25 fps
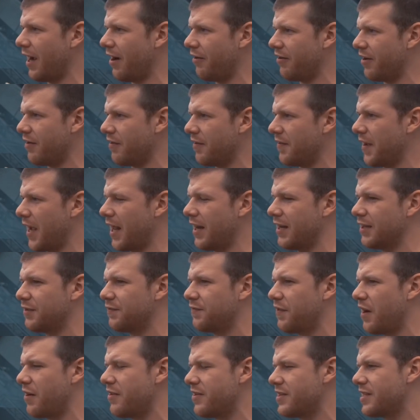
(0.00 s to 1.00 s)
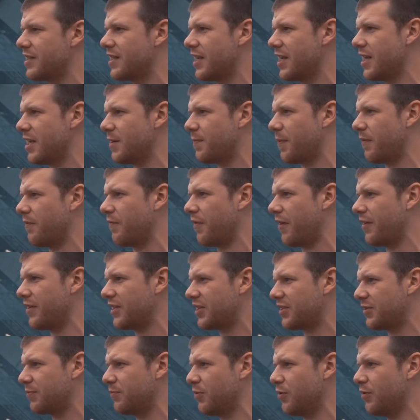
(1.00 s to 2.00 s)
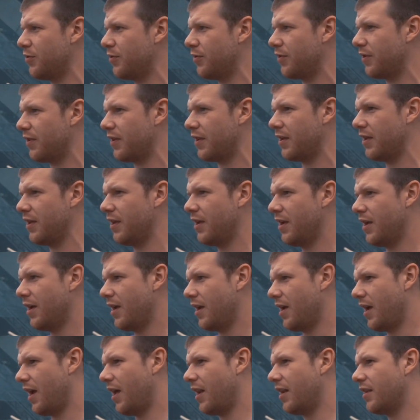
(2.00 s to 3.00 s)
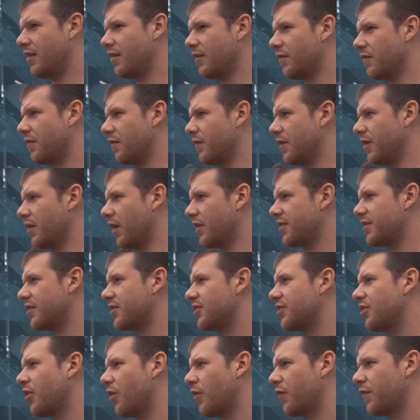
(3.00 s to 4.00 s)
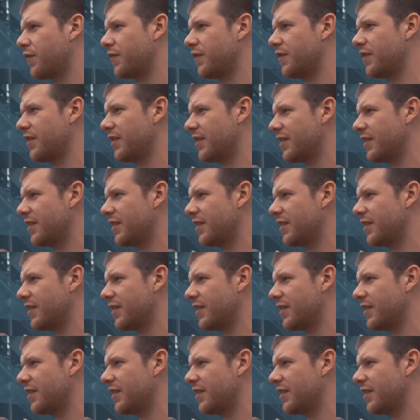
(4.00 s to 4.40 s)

area, and it's very deep and very smooth and nice and soft.